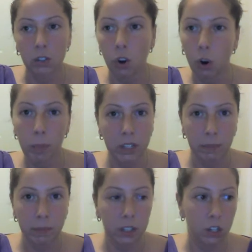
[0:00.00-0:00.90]
don't be
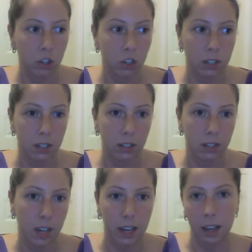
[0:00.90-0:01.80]
tempted to just
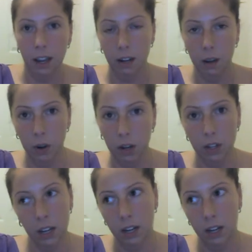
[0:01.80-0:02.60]
take anyone